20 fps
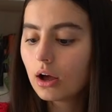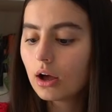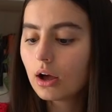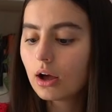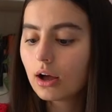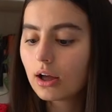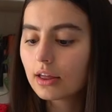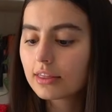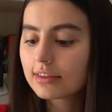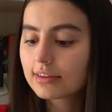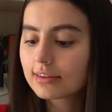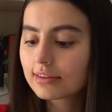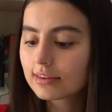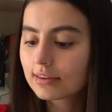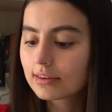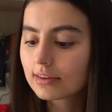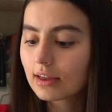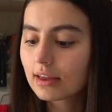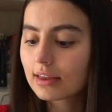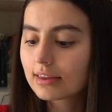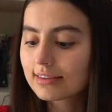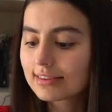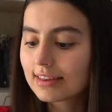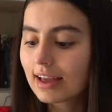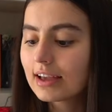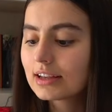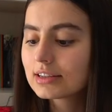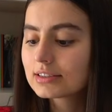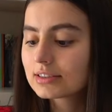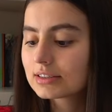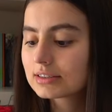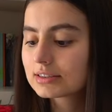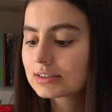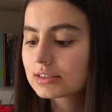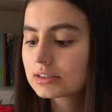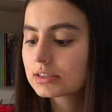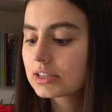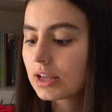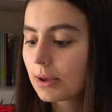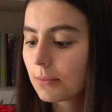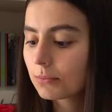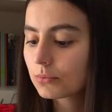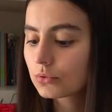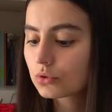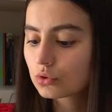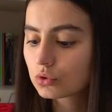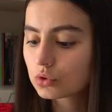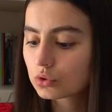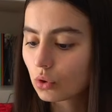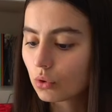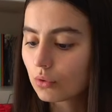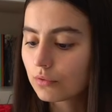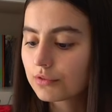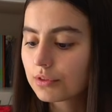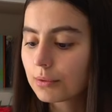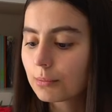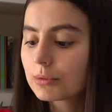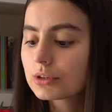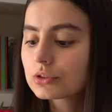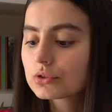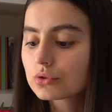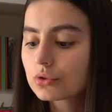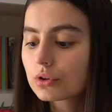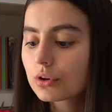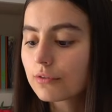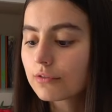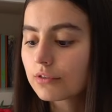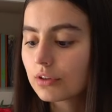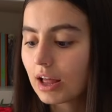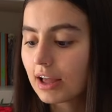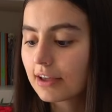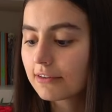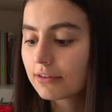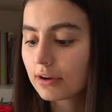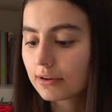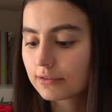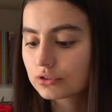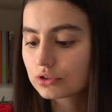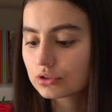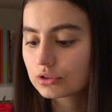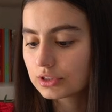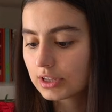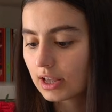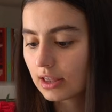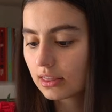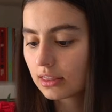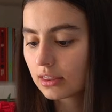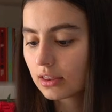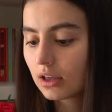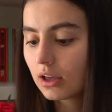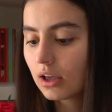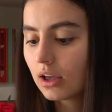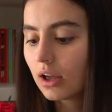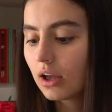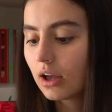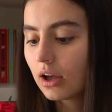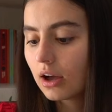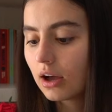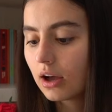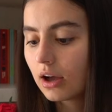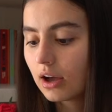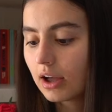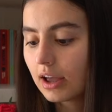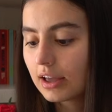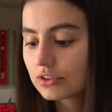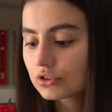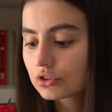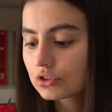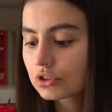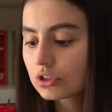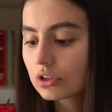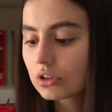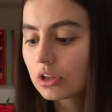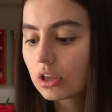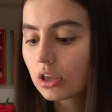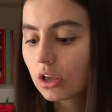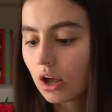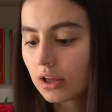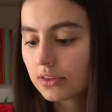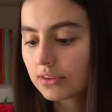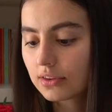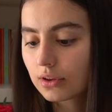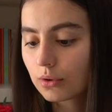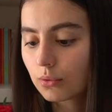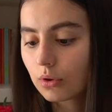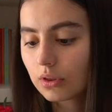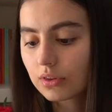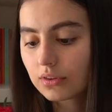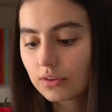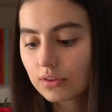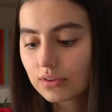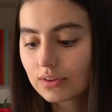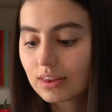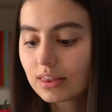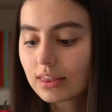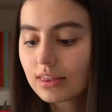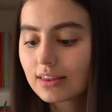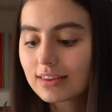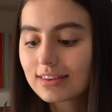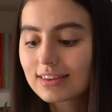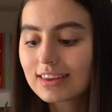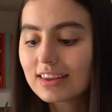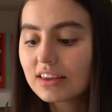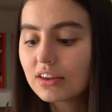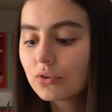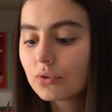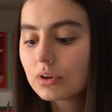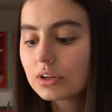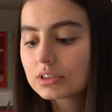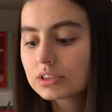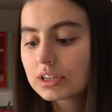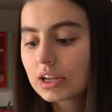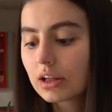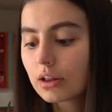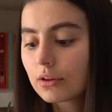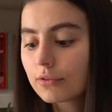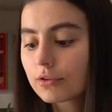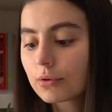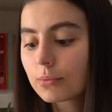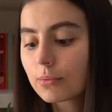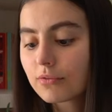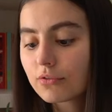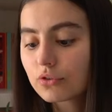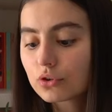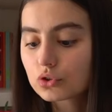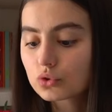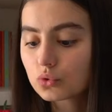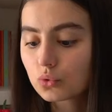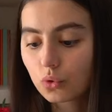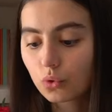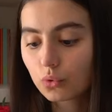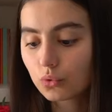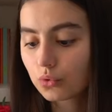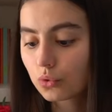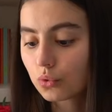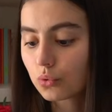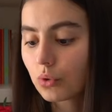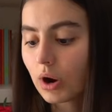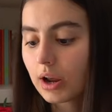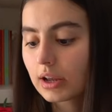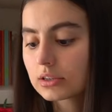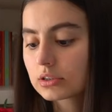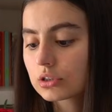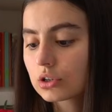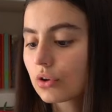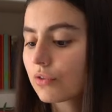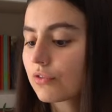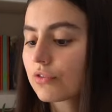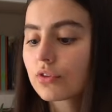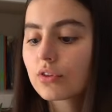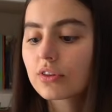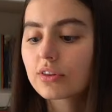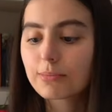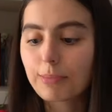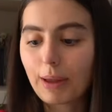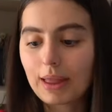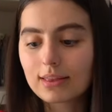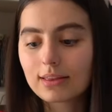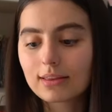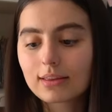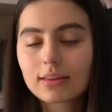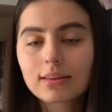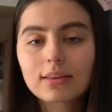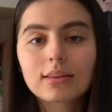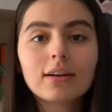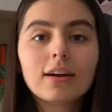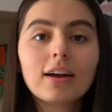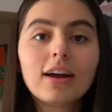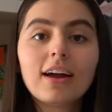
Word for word: Uh, this is a scientist's attempt to solve the mystery of life after death. Uh, has chilling consequences in this eerie tale from a virtuoso writer of suspense.